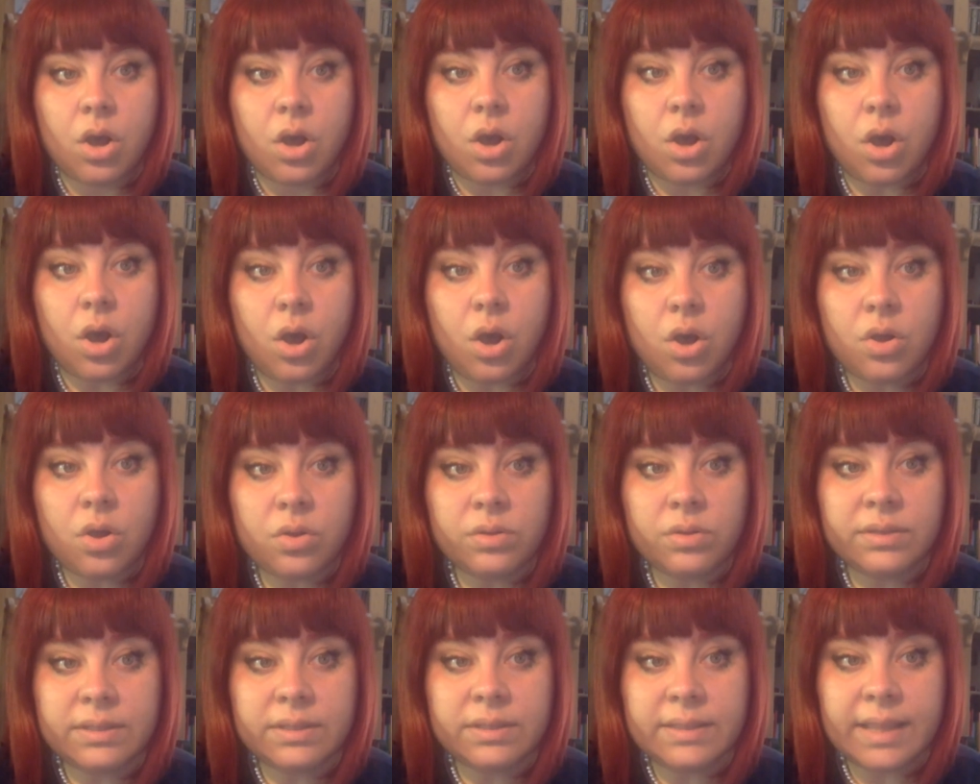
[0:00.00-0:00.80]

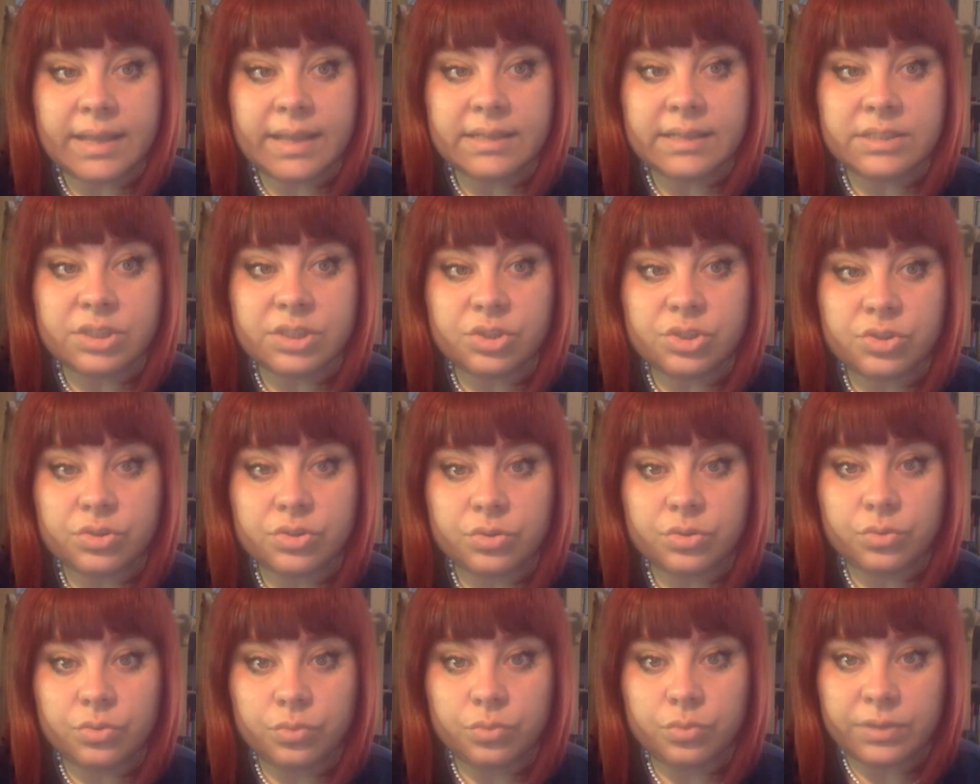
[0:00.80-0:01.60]
On the next
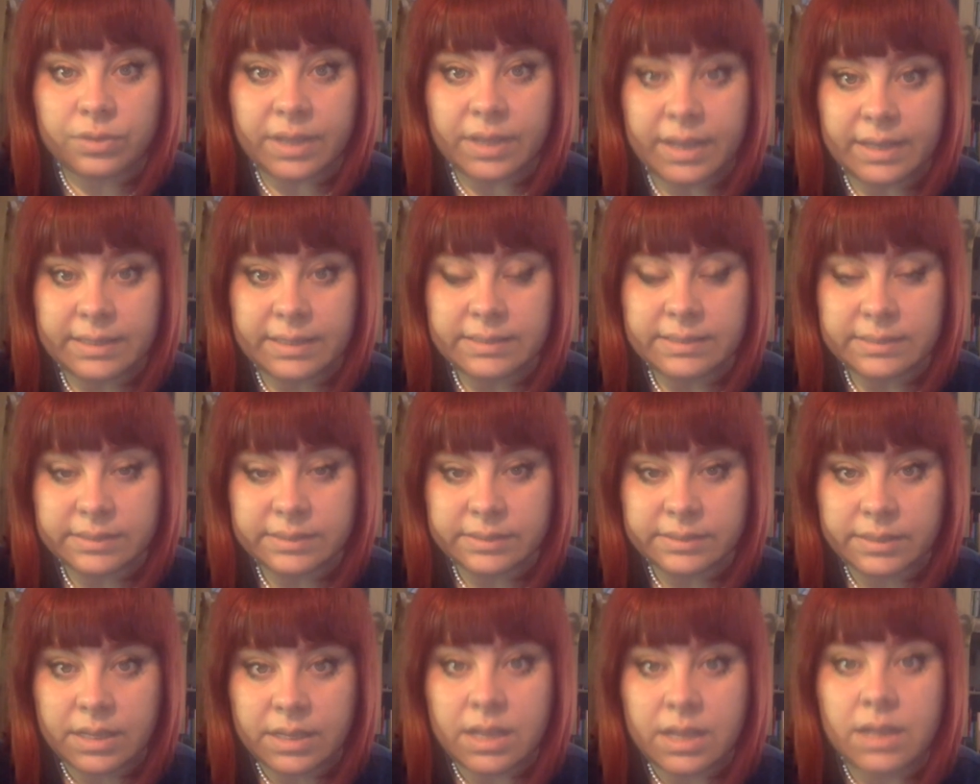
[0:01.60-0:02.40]
two
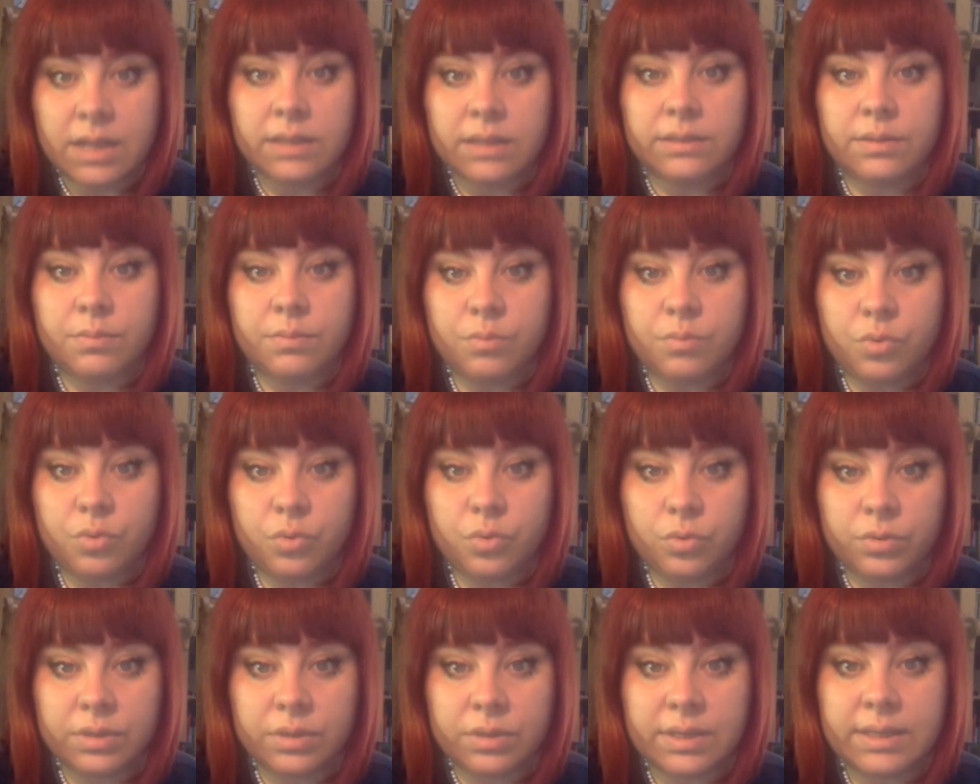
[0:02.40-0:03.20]
days, the
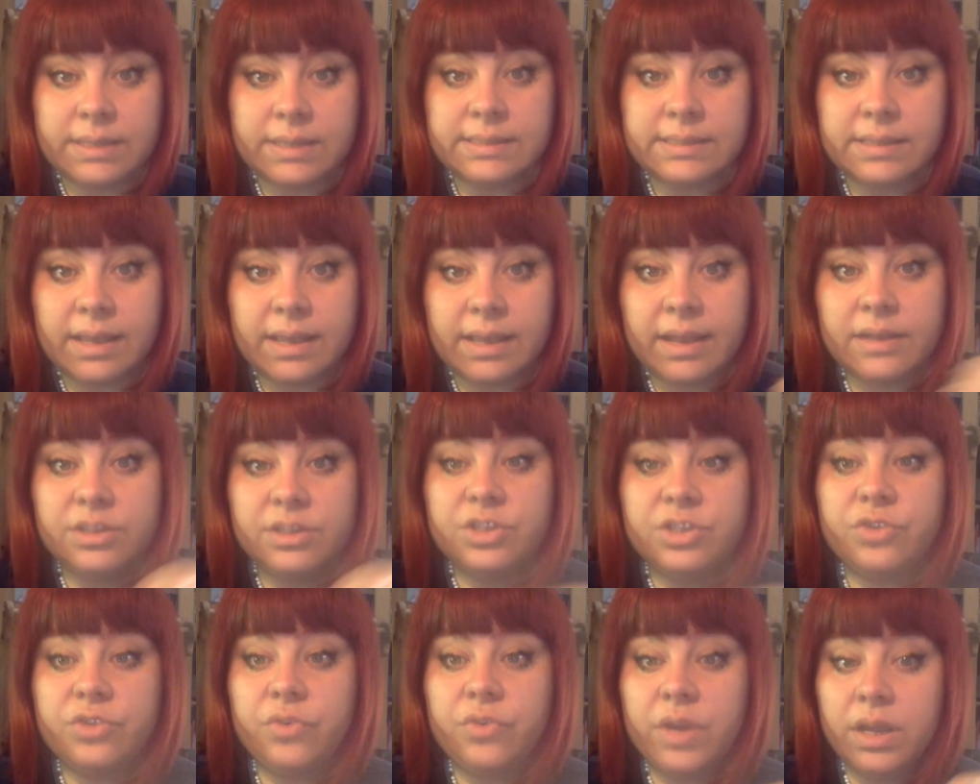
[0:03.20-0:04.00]
moon is
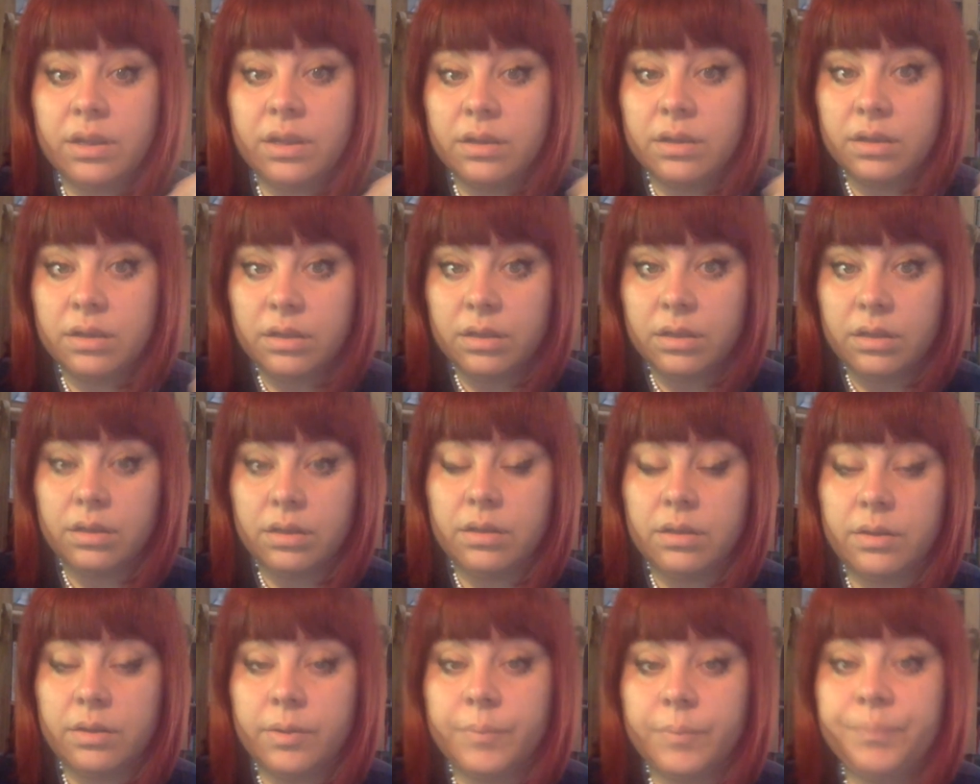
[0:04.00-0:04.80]
entering
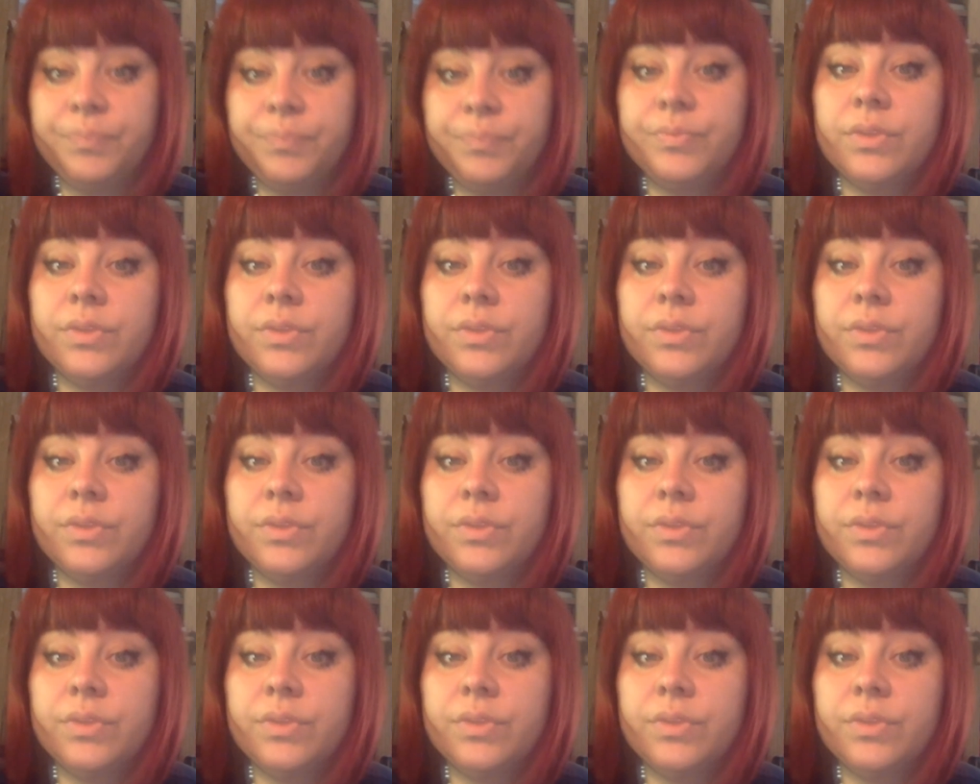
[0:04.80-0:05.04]
um,